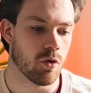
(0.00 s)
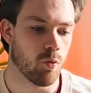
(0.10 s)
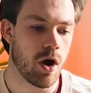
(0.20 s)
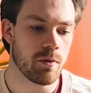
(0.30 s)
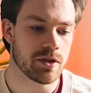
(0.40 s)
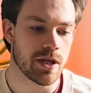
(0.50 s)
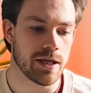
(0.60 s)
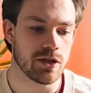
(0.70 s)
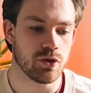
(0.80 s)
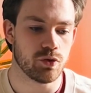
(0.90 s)
what I would
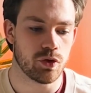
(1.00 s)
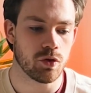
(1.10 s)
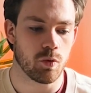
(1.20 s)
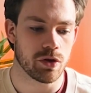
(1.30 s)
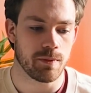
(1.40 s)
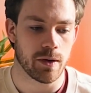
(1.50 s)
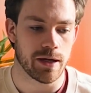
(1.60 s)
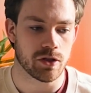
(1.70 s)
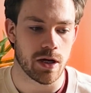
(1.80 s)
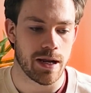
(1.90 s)
say is you do not want to build
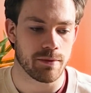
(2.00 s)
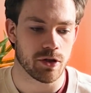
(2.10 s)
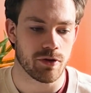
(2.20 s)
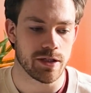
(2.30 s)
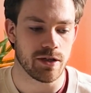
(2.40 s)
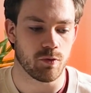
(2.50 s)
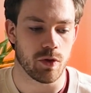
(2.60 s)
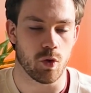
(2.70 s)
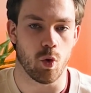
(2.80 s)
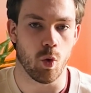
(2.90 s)
out a dynamic creative
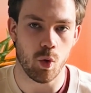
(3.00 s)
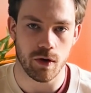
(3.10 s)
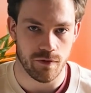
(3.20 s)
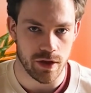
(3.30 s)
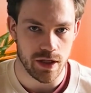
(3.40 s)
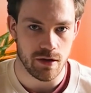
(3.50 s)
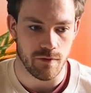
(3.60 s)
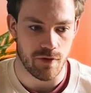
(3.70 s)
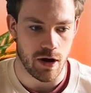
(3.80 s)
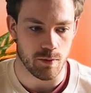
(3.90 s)
with all of the
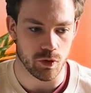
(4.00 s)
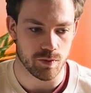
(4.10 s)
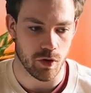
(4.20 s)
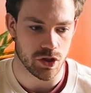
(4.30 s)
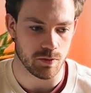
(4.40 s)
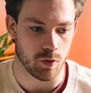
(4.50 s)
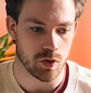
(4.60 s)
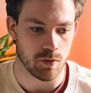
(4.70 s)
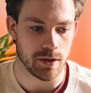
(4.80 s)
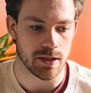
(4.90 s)
variables possible,
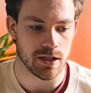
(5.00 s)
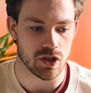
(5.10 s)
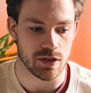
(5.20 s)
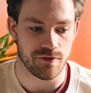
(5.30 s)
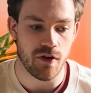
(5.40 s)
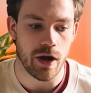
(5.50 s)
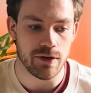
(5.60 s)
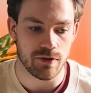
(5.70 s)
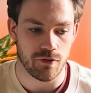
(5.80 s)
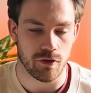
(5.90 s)
which would be essentially
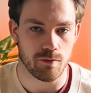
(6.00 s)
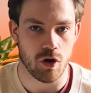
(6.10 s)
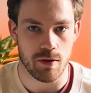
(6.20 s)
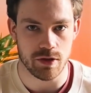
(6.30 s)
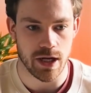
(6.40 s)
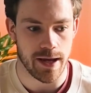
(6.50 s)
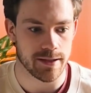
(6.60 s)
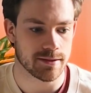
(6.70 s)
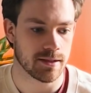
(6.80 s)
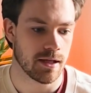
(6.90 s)
five different primary
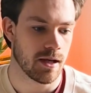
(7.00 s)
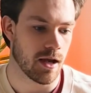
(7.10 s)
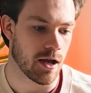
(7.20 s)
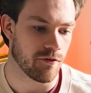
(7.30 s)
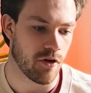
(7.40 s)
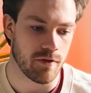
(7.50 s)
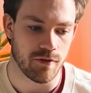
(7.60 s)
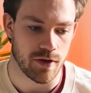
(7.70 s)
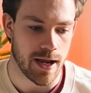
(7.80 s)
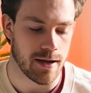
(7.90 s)
text, five
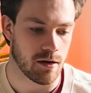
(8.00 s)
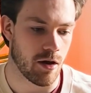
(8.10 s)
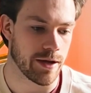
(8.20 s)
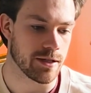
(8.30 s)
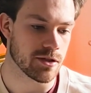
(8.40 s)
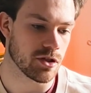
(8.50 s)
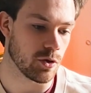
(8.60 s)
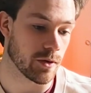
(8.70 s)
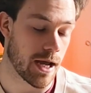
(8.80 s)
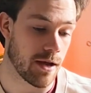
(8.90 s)
different headlines.
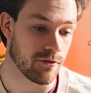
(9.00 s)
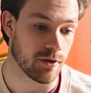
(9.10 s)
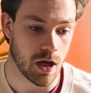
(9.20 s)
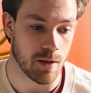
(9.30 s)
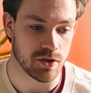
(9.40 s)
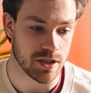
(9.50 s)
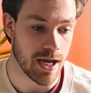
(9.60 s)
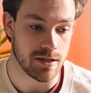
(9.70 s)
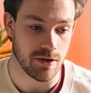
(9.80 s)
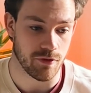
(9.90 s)
You would have up to
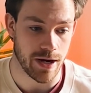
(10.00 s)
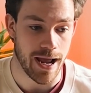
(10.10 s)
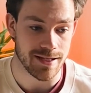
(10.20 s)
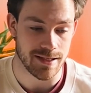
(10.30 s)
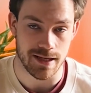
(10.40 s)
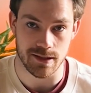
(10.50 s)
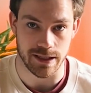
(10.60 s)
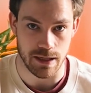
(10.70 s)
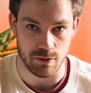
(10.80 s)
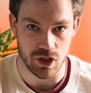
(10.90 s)
10 different assets
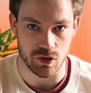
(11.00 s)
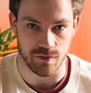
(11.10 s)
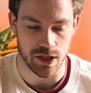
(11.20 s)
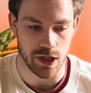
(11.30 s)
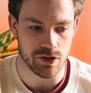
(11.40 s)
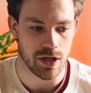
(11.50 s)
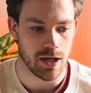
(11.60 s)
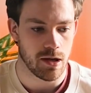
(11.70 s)
like images or videos.